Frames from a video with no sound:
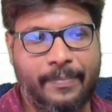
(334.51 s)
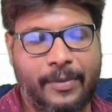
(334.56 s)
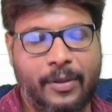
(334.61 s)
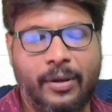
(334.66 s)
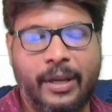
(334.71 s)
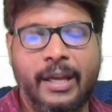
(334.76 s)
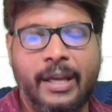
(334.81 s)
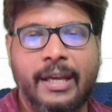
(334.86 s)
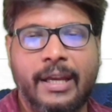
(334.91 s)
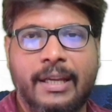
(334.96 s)

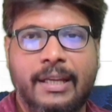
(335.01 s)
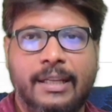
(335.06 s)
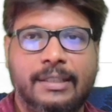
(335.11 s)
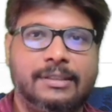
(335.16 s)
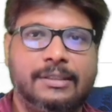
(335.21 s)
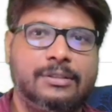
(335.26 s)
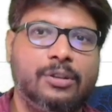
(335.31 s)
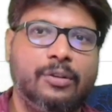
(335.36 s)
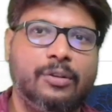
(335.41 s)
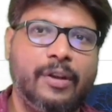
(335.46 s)
Okay,
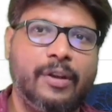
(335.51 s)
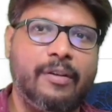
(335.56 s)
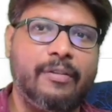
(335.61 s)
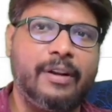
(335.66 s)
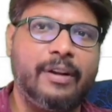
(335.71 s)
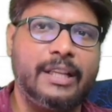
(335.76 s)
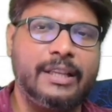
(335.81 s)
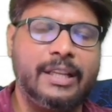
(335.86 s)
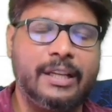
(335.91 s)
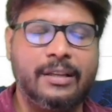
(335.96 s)
so if you have
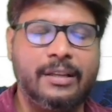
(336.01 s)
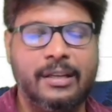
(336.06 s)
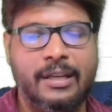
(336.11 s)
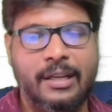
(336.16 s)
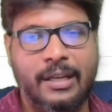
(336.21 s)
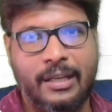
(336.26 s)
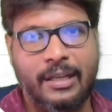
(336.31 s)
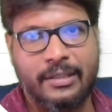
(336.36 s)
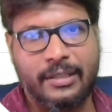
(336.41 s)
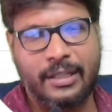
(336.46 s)
anything,
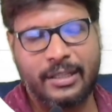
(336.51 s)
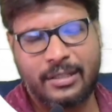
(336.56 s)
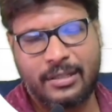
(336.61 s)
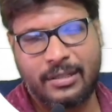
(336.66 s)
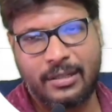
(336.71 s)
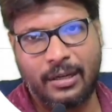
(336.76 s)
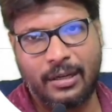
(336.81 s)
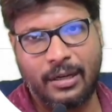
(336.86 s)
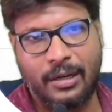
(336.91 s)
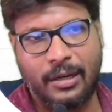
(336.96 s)

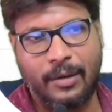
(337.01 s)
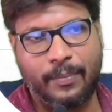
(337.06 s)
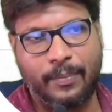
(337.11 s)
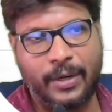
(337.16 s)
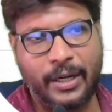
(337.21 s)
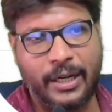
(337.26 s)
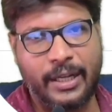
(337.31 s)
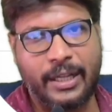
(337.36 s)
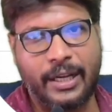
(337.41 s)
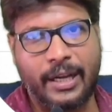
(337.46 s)
just
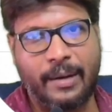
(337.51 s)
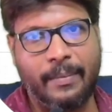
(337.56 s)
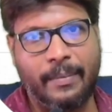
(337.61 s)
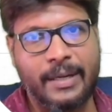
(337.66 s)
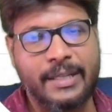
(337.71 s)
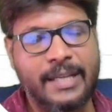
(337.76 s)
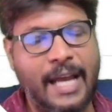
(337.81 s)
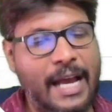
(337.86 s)
put it in the comments.